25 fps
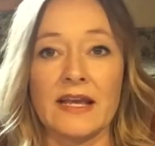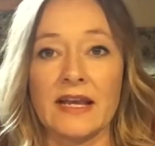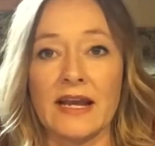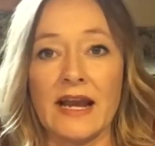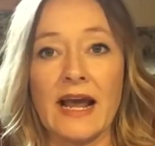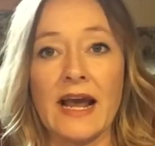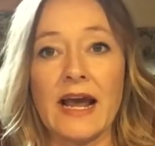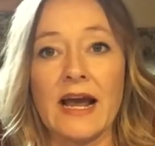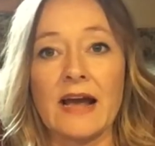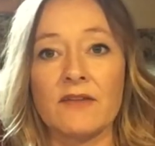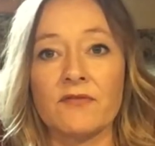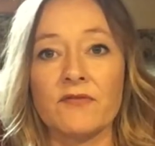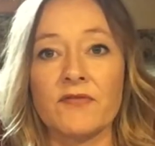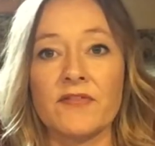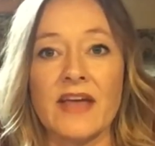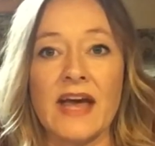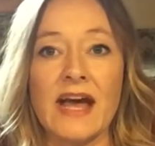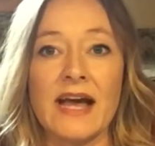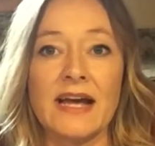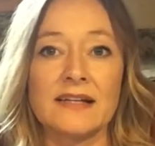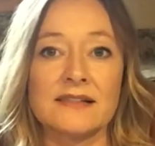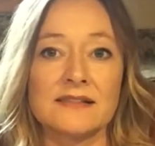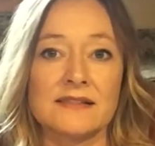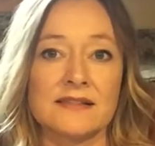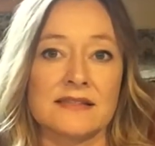and have
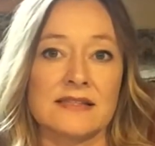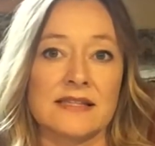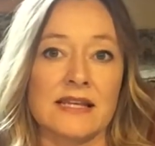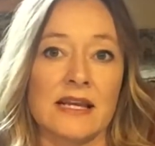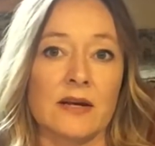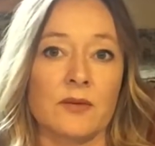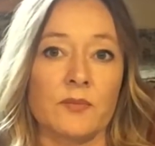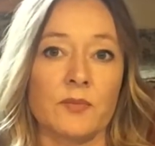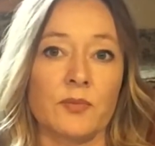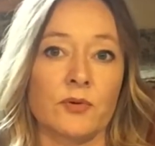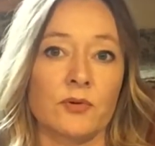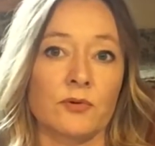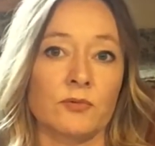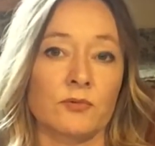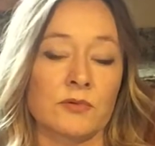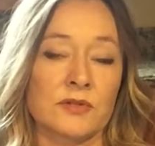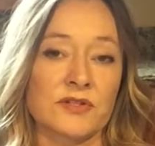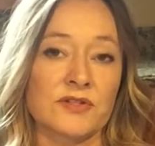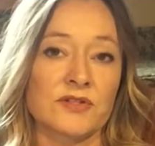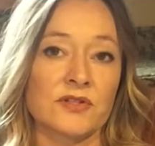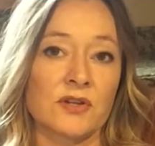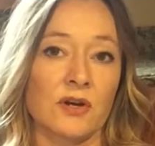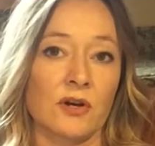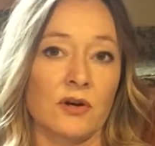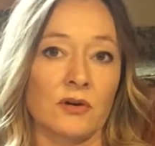that sample
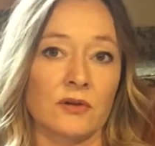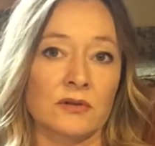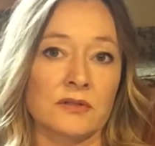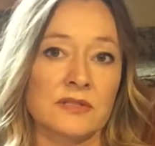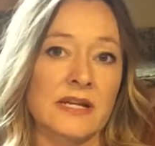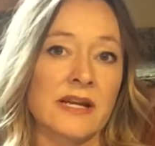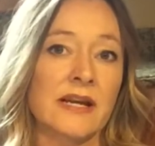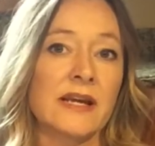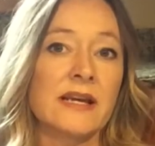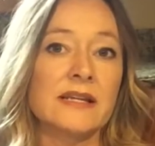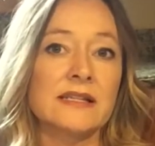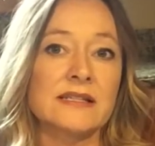result